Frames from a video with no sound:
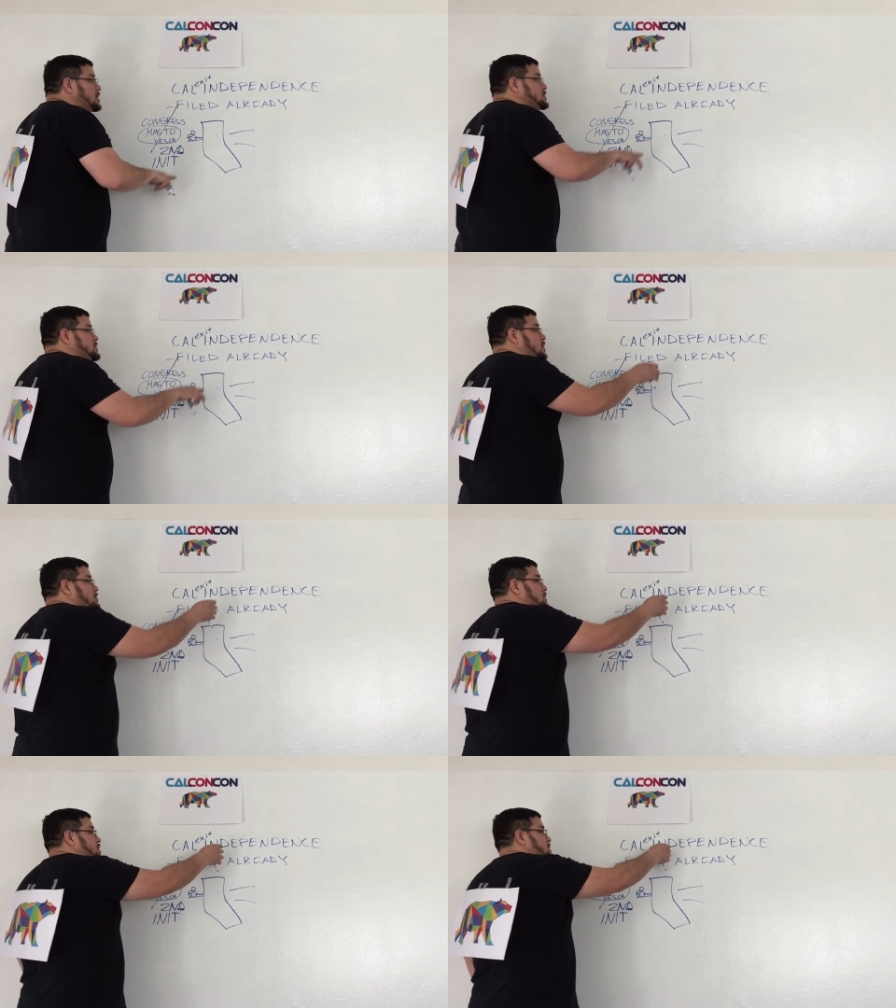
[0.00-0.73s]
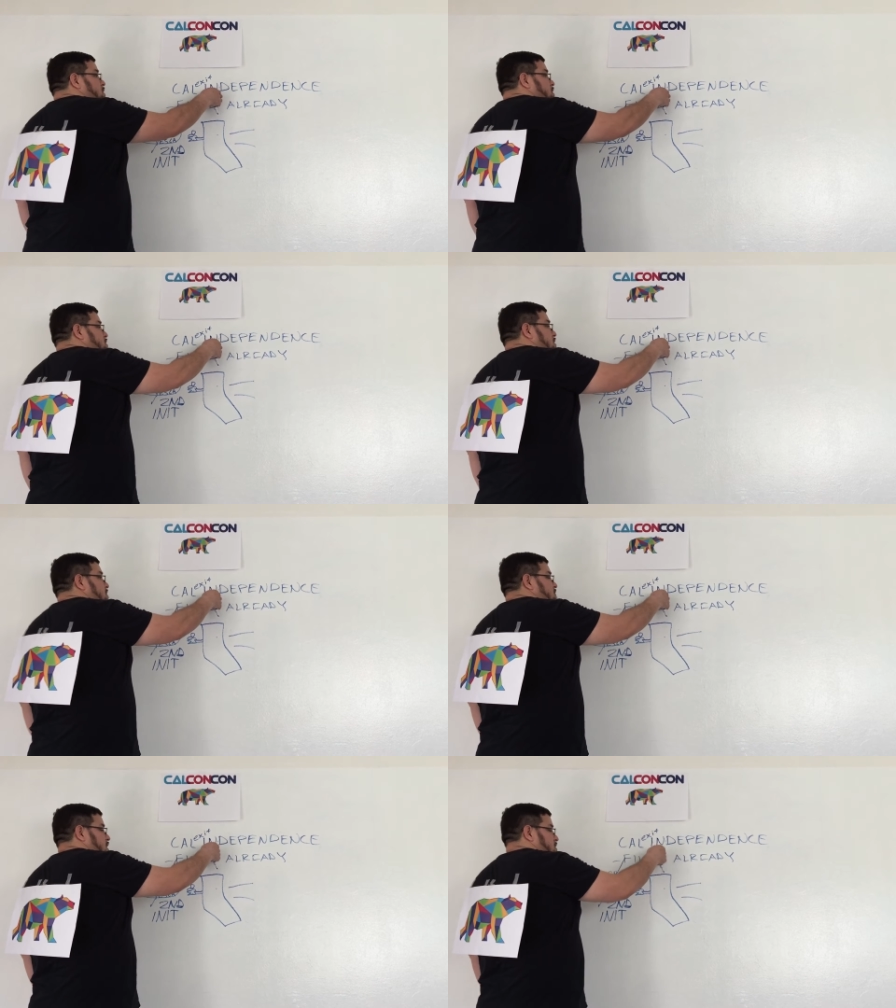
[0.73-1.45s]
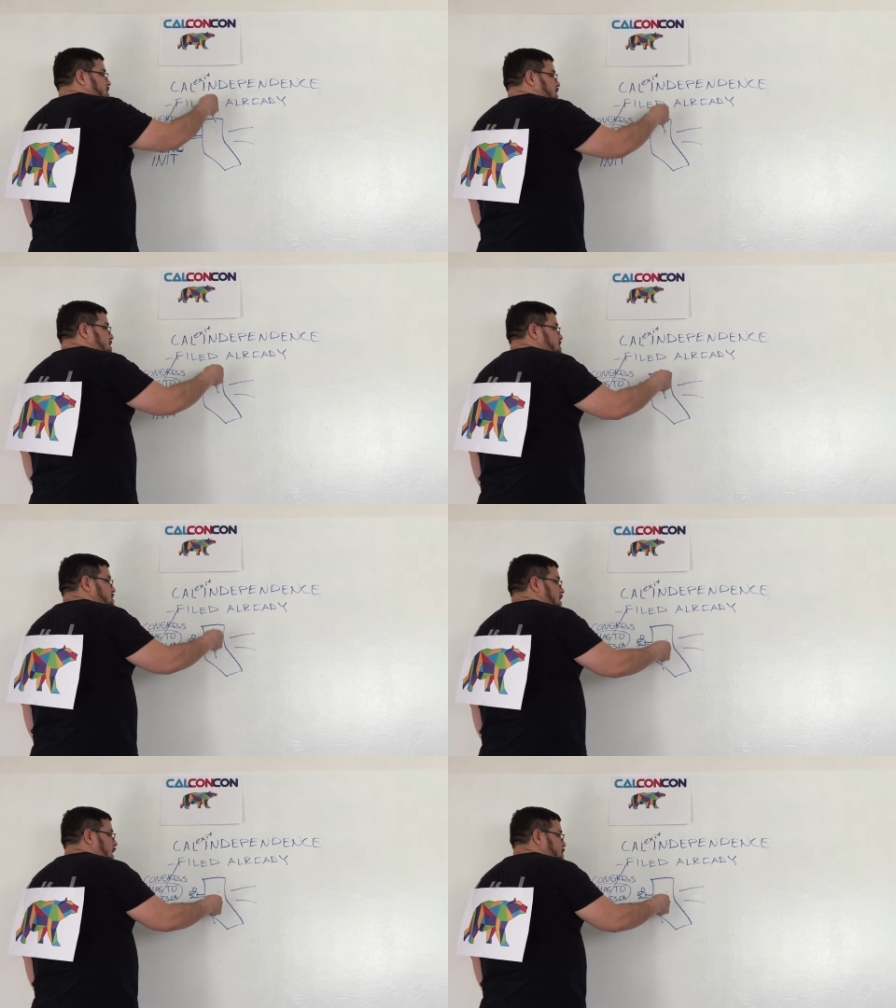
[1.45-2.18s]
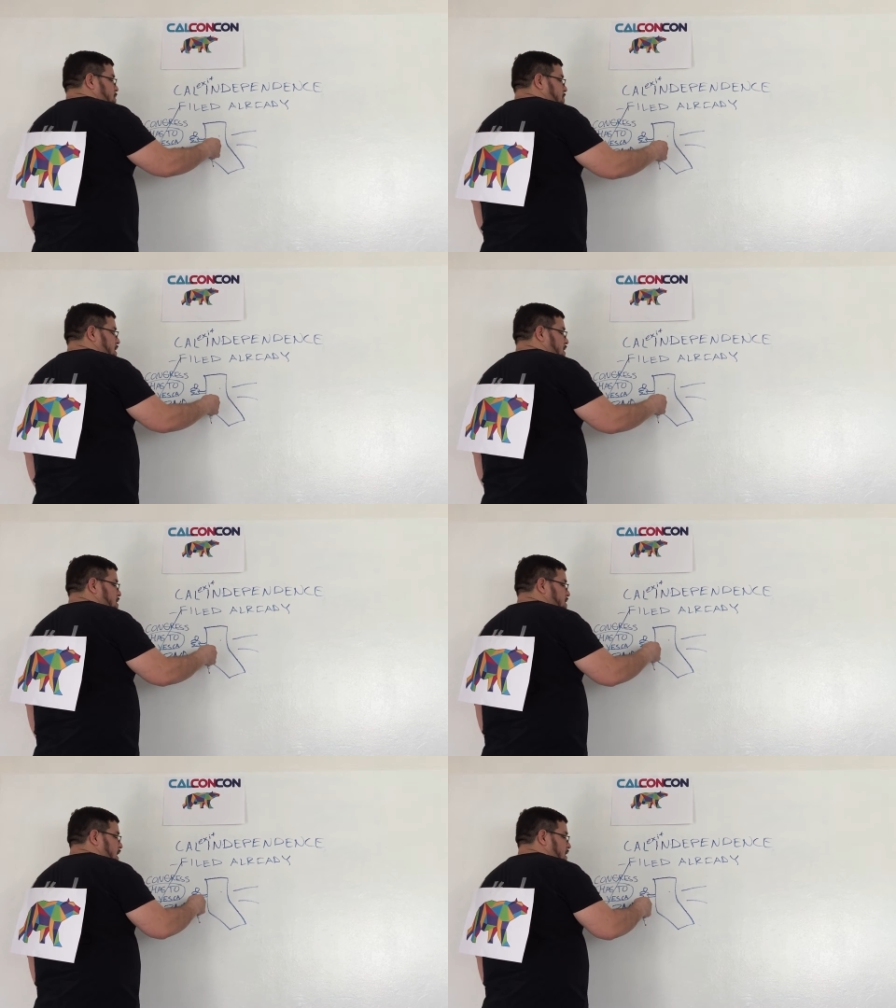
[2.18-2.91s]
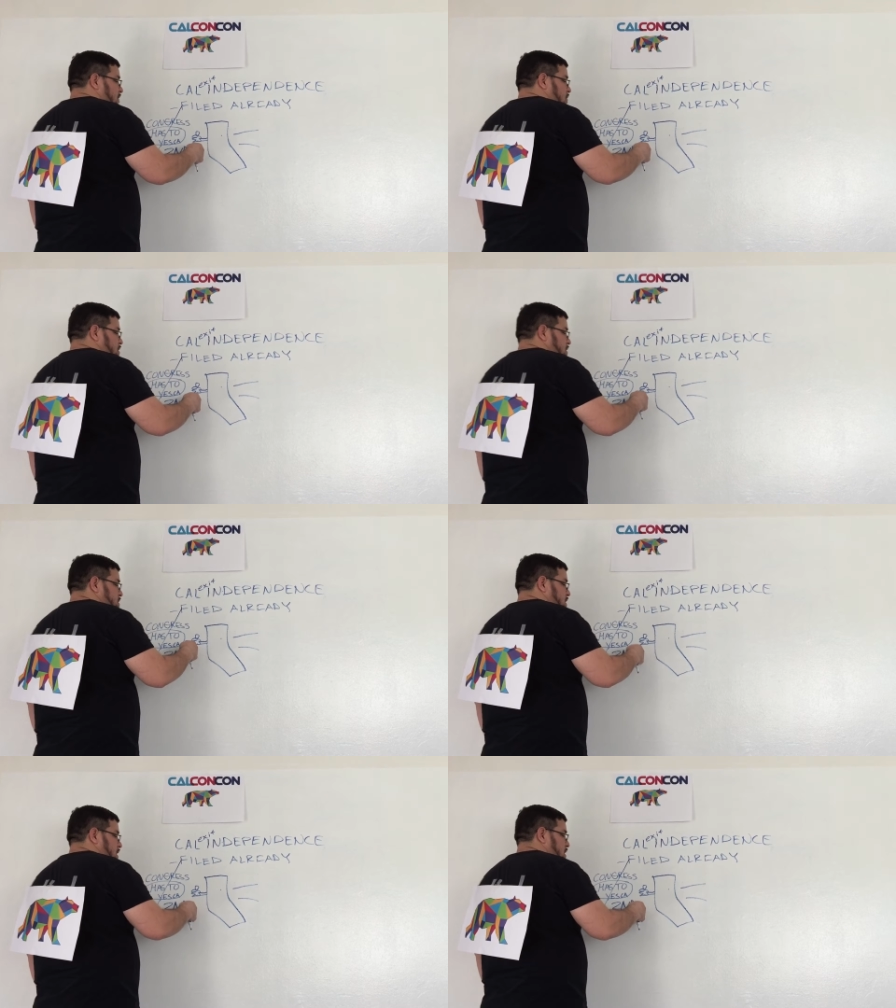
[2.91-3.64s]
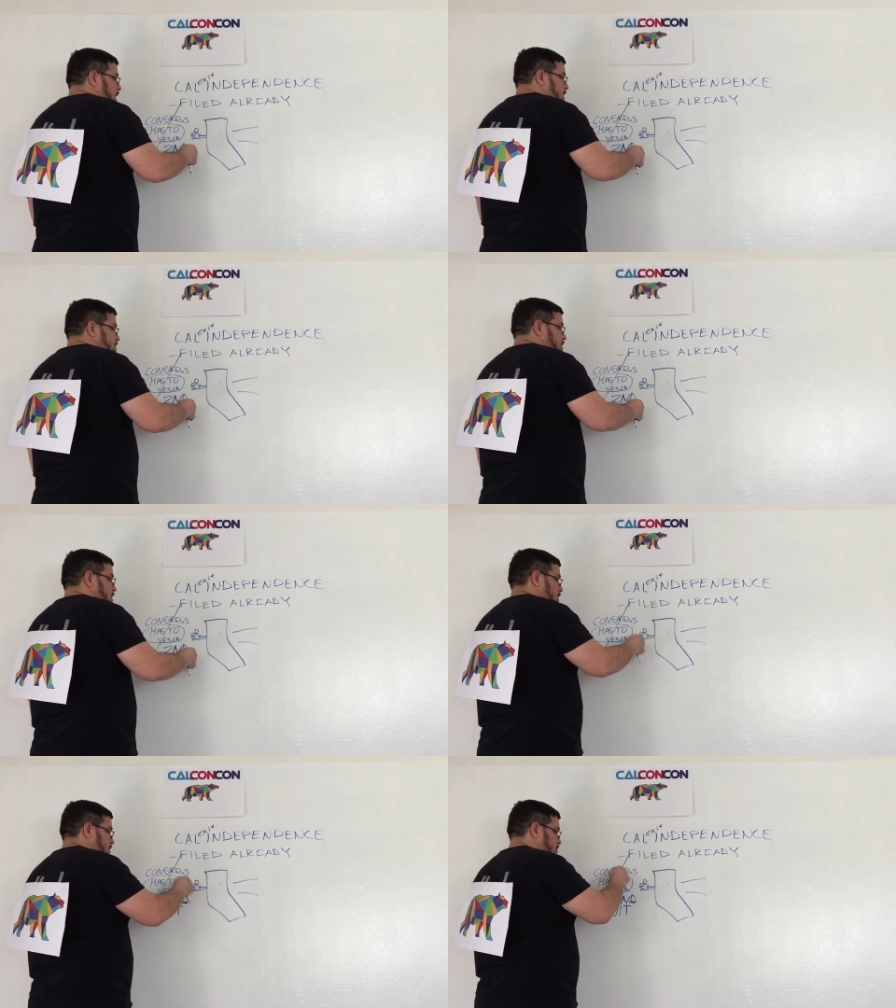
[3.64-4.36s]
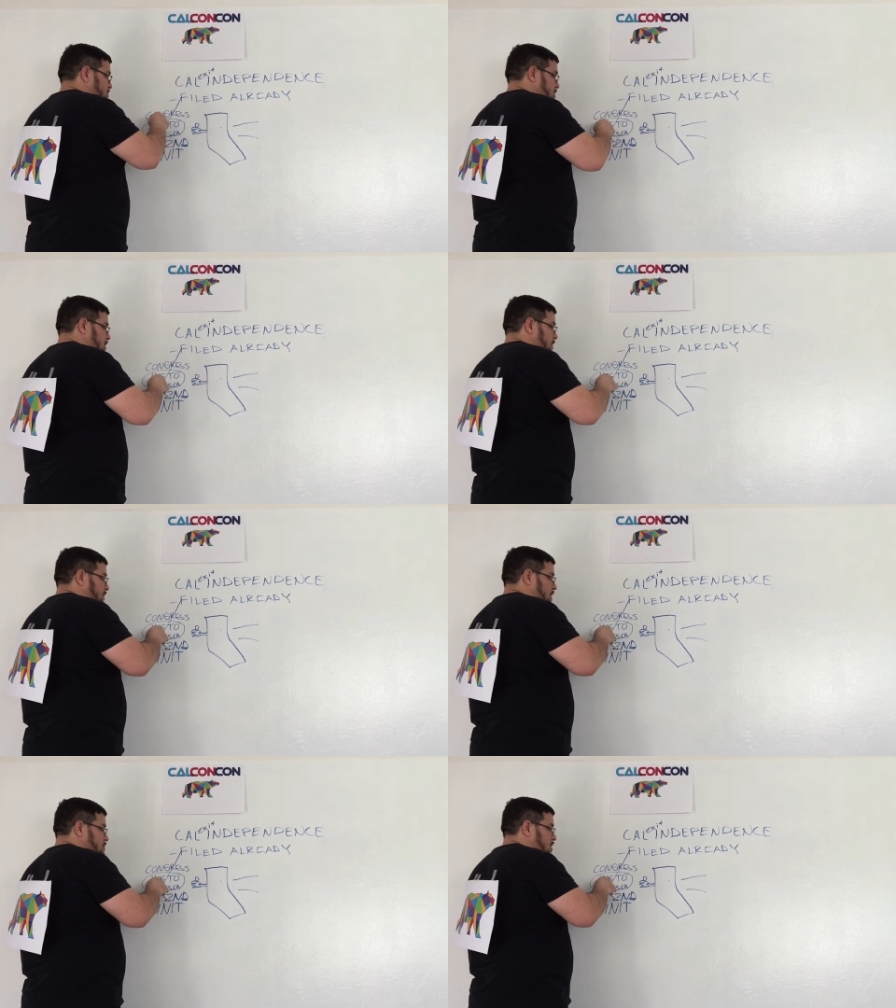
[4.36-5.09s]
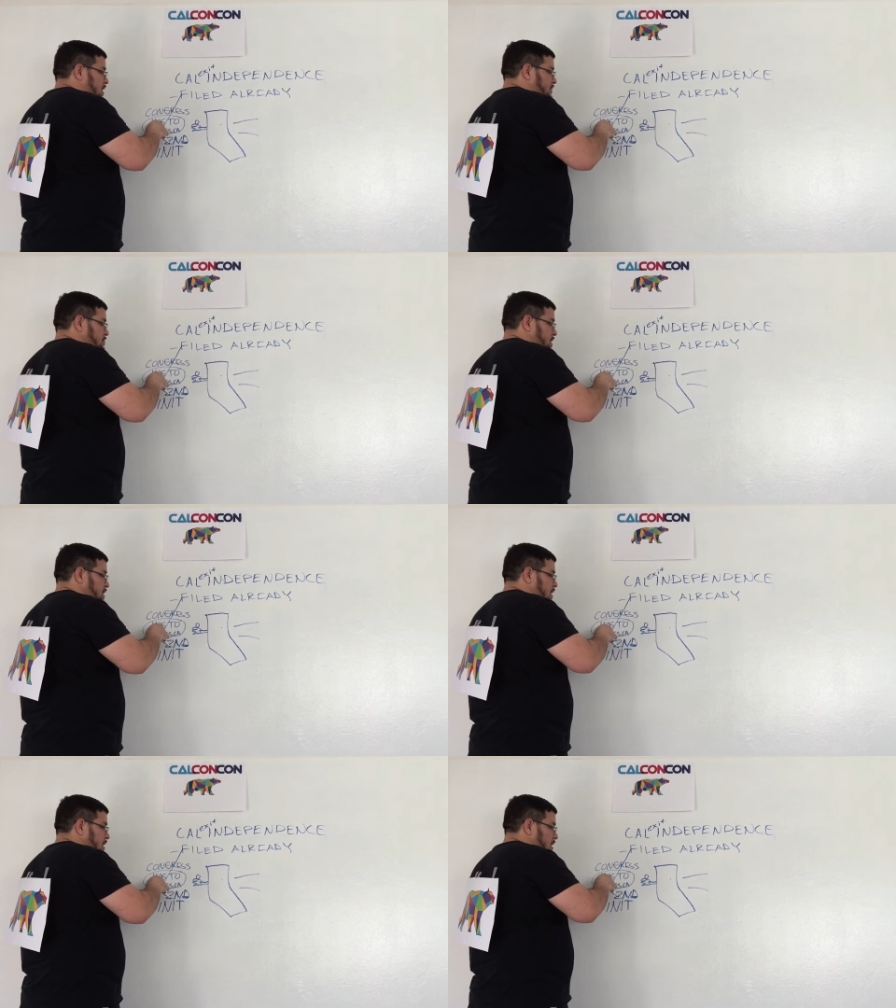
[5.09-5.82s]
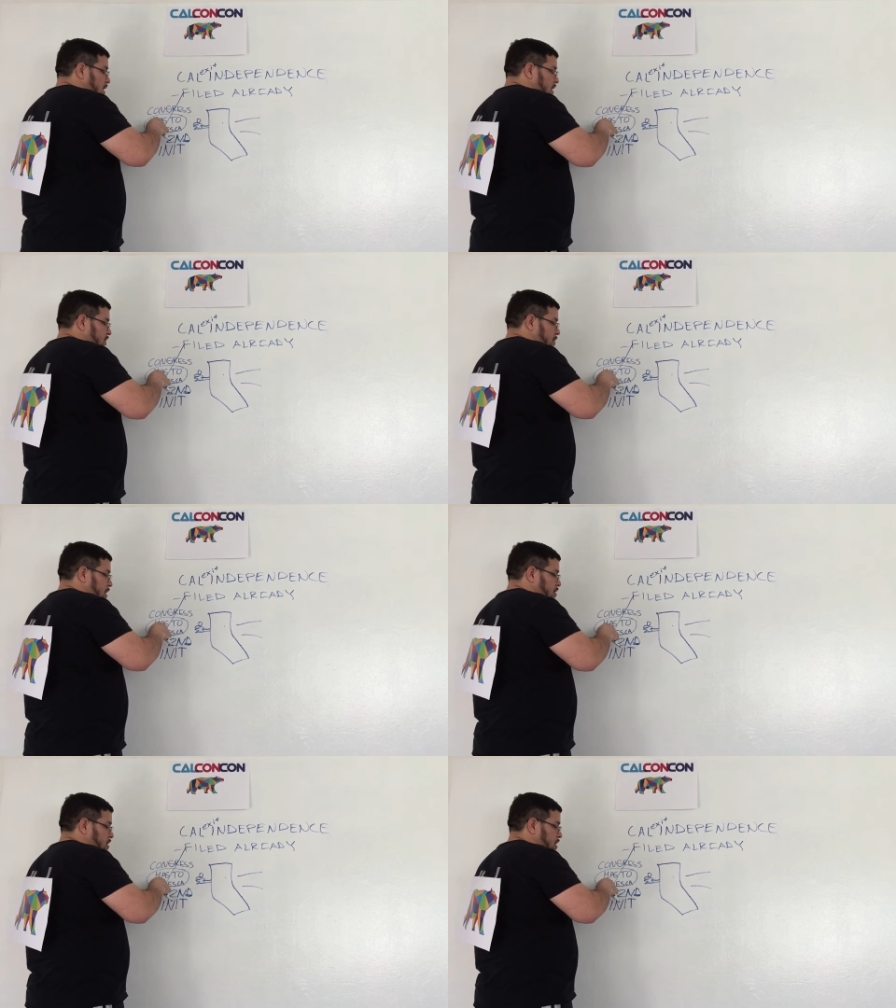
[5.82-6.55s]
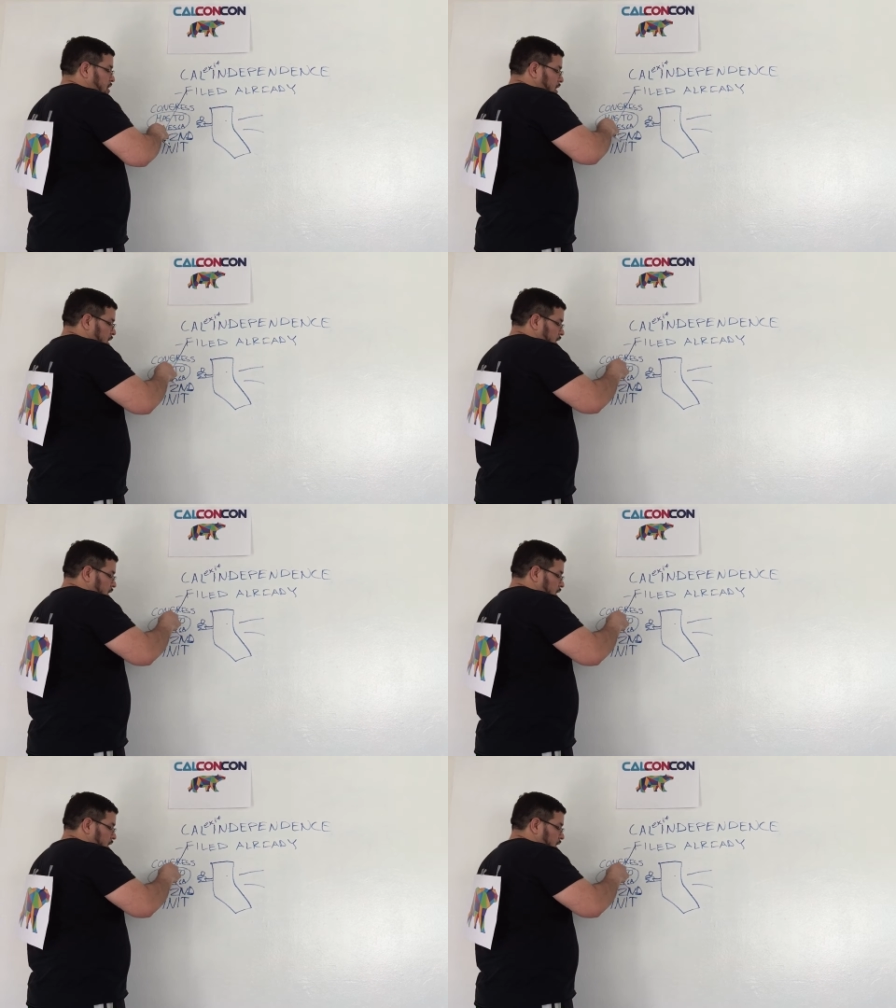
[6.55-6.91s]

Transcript: So this initiative doesn't get stopped because Californians said yes and then it goes to the federal government of America.